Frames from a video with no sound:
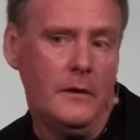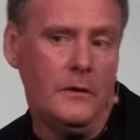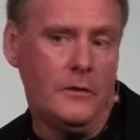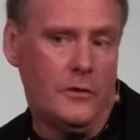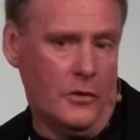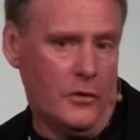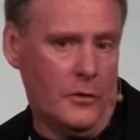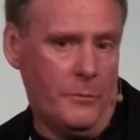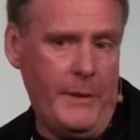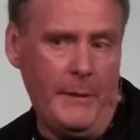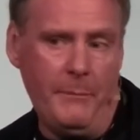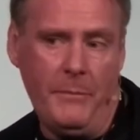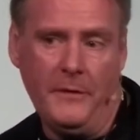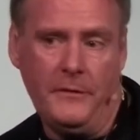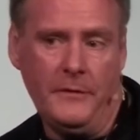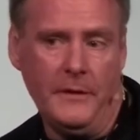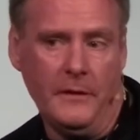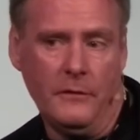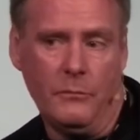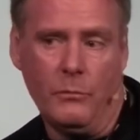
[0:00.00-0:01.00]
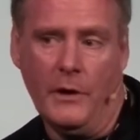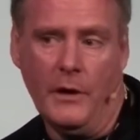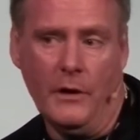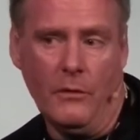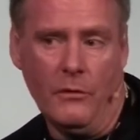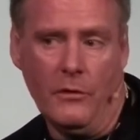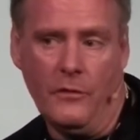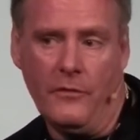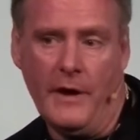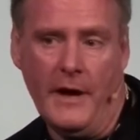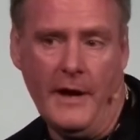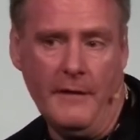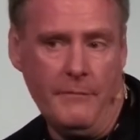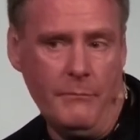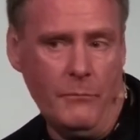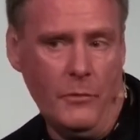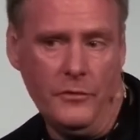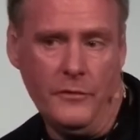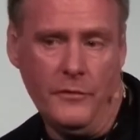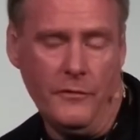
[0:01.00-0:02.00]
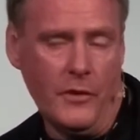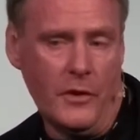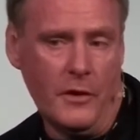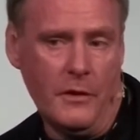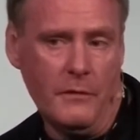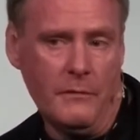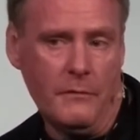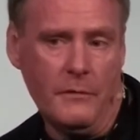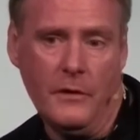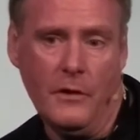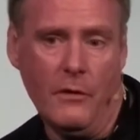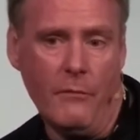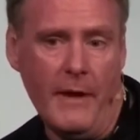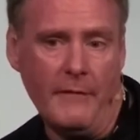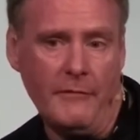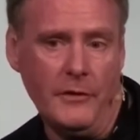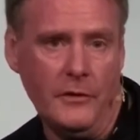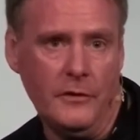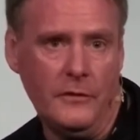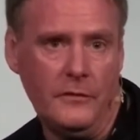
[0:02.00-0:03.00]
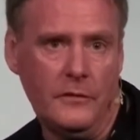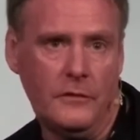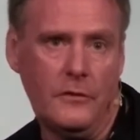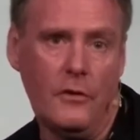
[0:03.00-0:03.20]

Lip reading: Google PPC is where you're going to drive most of your revenues.